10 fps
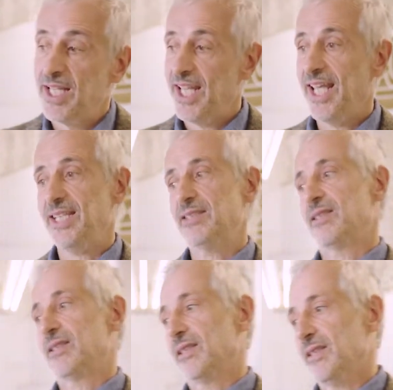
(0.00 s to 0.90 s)

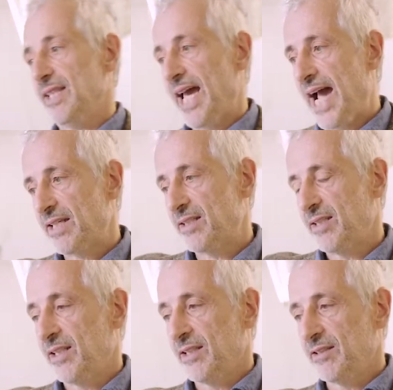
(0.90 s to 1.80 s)
is
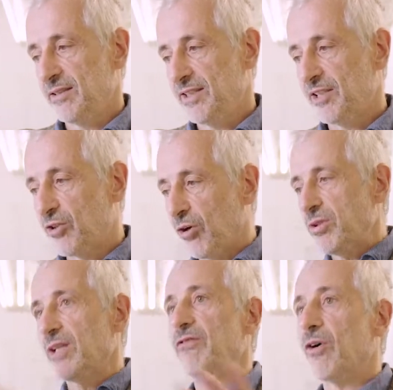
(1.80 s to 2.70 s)
that the
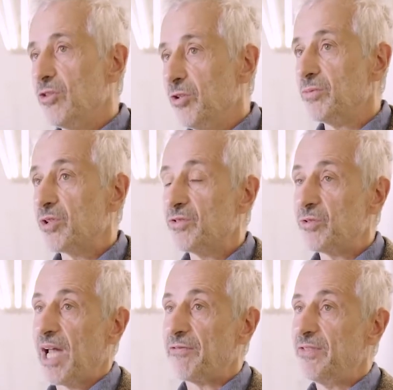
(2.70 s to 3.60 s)
total volumes of
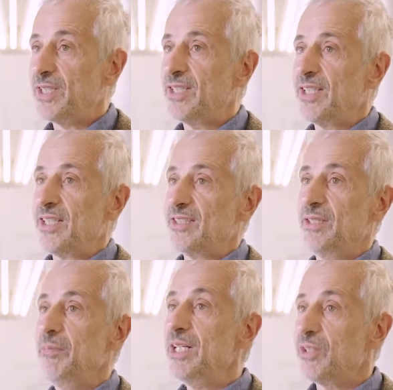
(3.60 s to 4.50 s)
traffic
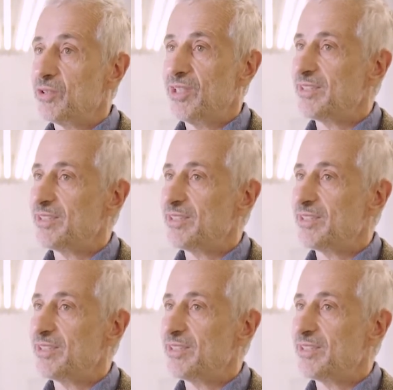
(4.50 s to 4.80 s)
diminish,